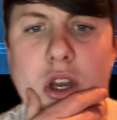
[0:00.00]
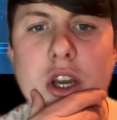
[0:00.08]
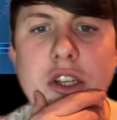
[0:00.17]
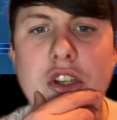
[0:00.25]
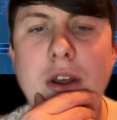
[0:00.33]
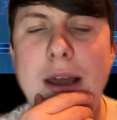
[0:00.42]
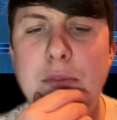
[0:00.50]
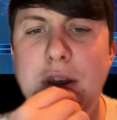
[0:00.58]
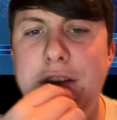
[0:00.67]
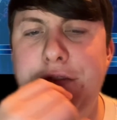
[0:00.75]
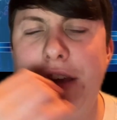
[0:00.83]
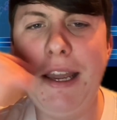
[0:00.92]
So then
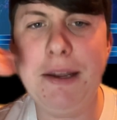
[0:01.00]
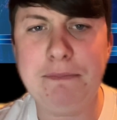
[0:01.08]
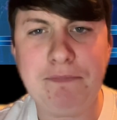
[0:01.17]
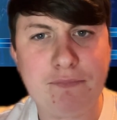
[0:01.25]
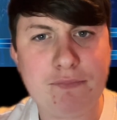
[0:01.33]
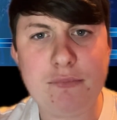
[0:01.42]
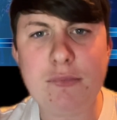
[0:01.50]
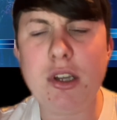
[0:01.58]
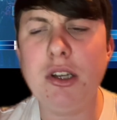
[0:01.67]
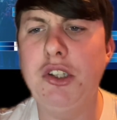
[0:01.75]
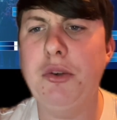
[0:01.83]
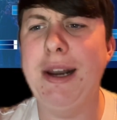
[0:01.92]
with the
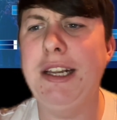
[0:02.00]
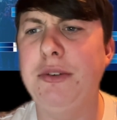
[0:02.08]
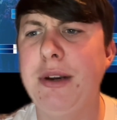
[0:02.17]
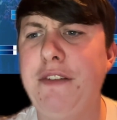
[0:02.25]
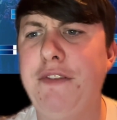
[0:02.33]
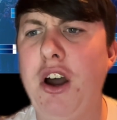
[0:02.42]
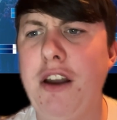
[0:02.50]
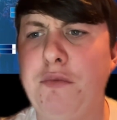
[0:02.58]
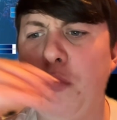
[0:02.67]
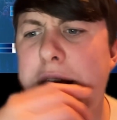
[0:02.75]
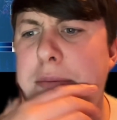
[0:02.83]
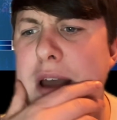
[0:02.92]
2025
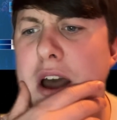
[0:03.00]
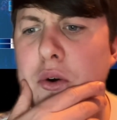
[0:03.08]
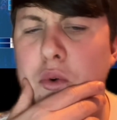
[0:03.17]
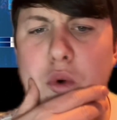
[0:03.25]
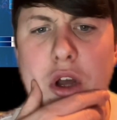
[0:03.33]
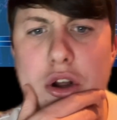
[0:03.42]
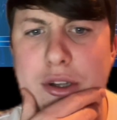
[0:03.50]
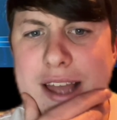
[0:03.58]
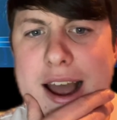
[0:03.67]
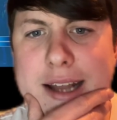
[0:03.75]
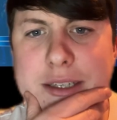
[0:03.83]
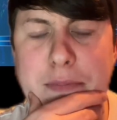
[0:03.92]
Winmau World
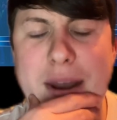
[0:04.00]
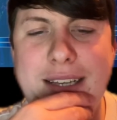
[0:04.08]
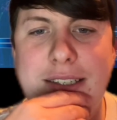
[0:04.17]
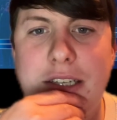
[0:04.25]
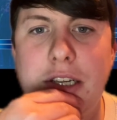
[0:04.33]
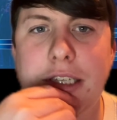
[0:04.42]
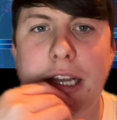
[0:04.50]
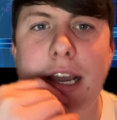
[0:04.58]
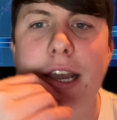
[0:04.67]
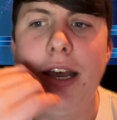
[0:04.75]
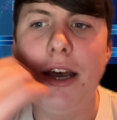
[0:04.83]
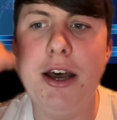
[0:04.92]
Darts Masters
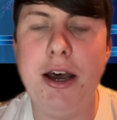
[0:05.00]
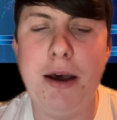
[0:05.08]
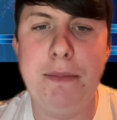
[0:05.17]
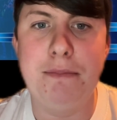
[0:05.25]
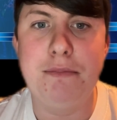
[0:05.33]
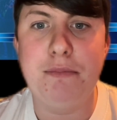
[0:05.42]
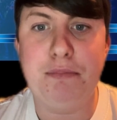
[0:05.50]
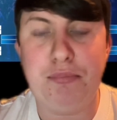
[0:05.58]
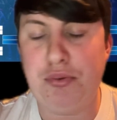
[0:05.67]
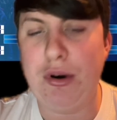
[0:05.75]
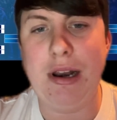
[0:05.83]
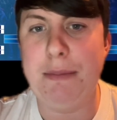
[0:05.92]

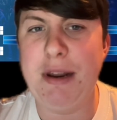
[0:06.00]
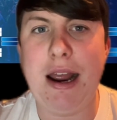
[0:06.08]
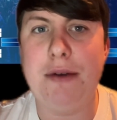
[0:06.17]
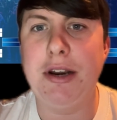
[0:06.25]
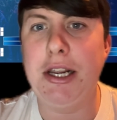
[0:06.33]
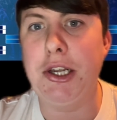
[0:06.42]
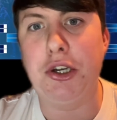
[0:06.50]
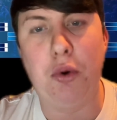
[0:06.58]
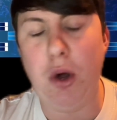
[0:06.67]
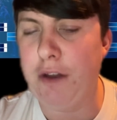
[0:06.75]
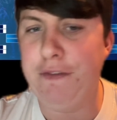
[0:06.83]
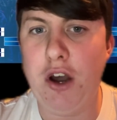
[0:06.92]
preliminary
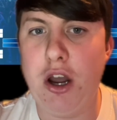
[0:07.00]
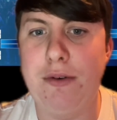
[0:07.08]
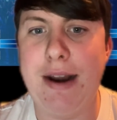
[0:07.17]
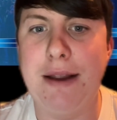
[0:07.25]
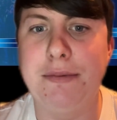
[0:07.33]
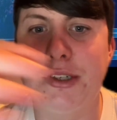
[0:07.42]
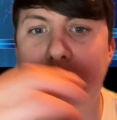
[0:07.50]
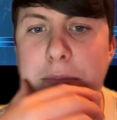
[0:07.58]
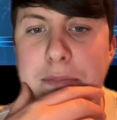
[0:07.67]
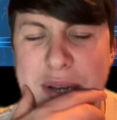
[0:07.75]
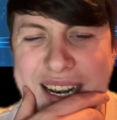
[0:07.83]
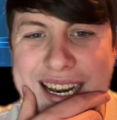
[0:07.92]
qualifier round
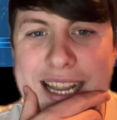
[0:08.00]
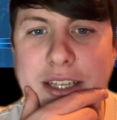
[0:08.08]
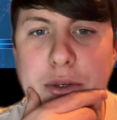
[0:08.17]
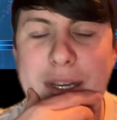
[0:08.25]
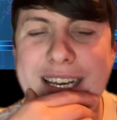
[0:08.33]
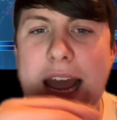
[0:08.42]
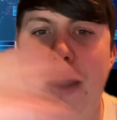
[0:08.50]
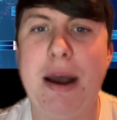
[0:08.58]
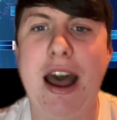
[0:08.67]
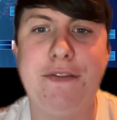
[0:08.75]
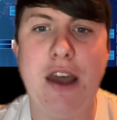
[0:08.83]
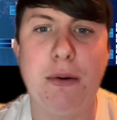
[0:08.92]
complete, we now
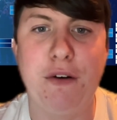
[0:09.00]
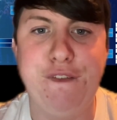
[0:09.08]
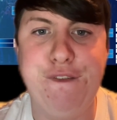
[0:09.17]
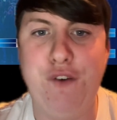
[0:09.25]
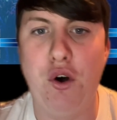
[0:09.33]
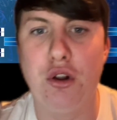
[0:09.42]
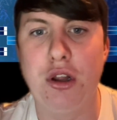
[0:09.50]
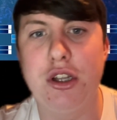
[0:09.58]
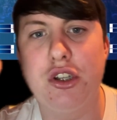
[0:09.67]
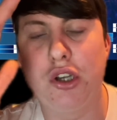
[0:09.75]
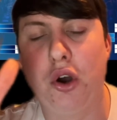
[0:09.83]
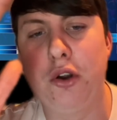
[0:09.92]
have our full
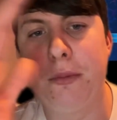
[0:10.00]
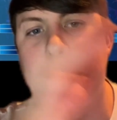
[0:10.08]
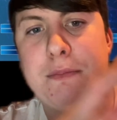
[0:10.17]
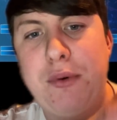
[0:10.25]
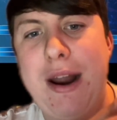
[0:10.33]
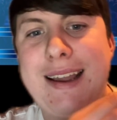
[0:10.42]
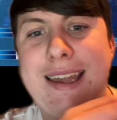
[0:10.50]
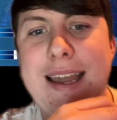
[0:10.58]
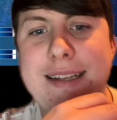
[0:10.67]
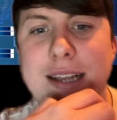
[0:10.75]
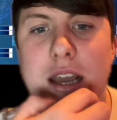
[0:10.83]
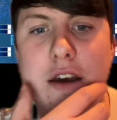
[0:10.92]
tournament
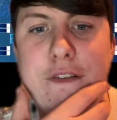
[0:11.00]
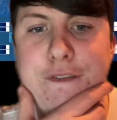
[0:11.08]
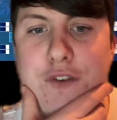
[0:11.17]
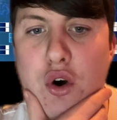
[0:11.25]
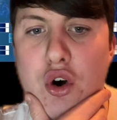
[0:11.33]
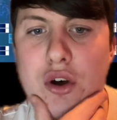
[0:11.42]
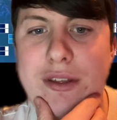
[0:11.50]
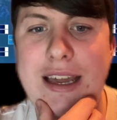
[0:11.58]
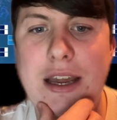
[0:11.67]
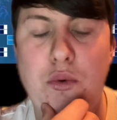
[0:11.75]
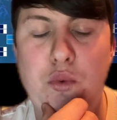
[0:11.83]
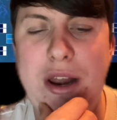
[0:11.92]
bracket for
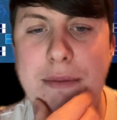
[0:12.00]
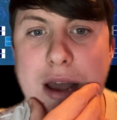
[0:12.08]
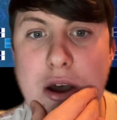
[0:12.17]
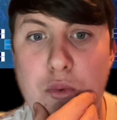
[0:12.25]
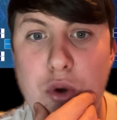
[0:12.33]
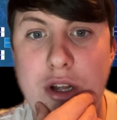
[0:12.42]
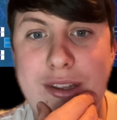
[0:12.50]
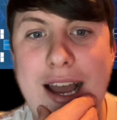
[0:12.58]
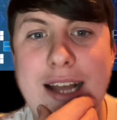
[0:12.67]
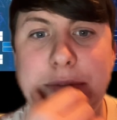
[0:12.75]
the Winmau World Darts